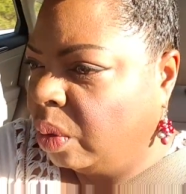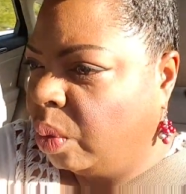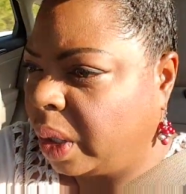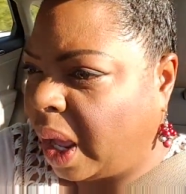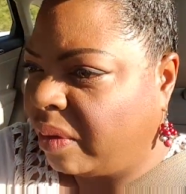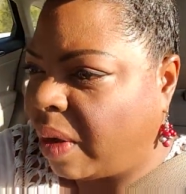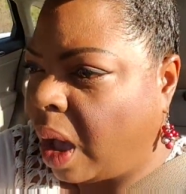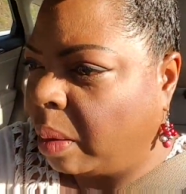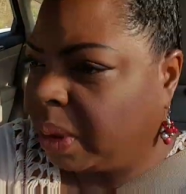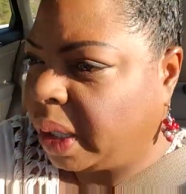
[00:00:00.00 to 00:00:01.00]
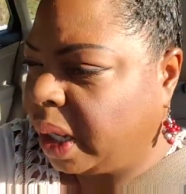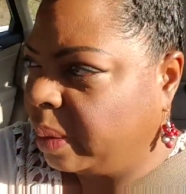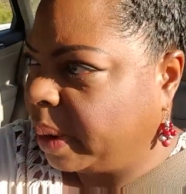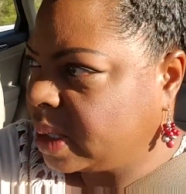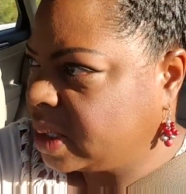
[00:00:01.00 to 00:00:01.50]
what I've
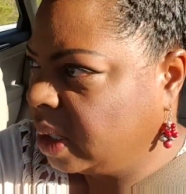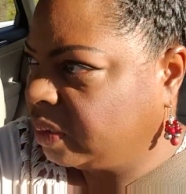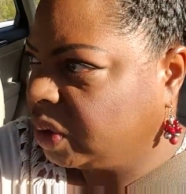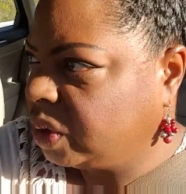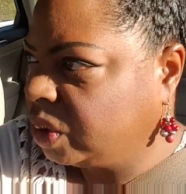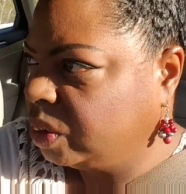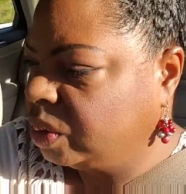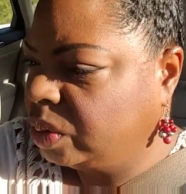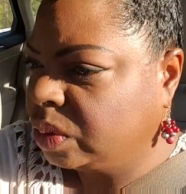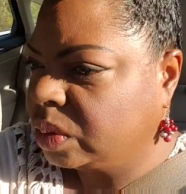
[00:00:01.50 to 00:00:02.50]
obligated myself to do